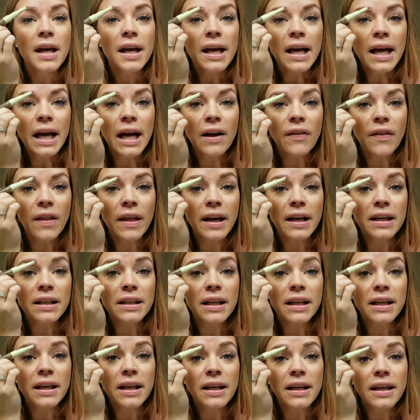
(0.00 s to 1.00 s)
And then I
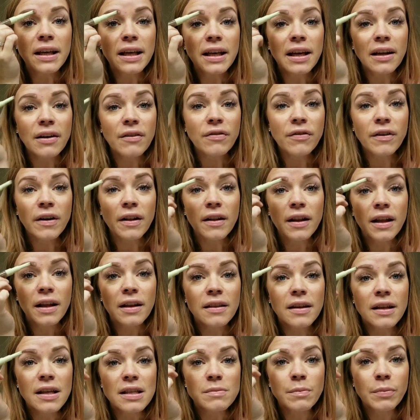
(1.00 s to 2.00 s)
take it and I fill in
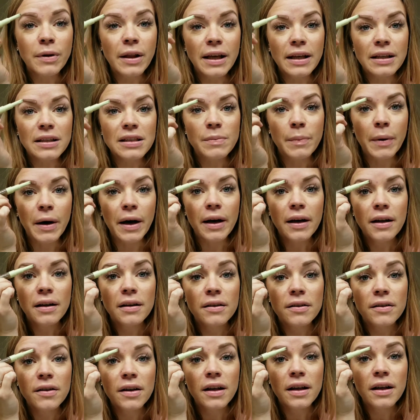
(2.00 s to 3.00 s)
this blank spot
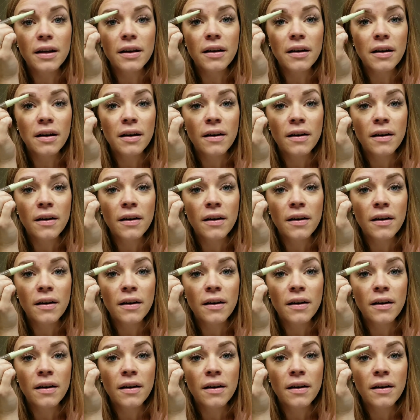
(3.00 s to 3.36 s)
right here,